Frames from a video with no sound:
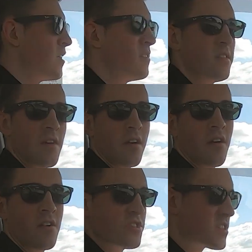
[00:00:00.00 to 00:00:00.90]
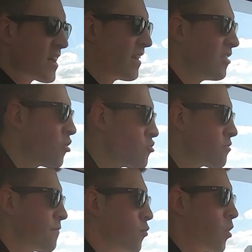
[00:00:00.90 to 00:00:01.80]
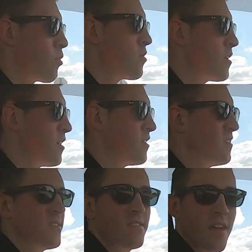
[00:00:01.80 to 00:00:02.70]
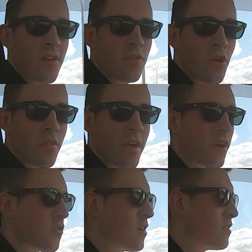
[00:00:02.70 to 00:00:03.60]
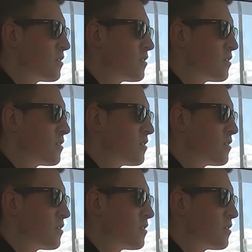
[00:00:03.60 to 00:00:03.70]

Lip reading: You see how the car just kind of lurched forward and it didn't sound all that great?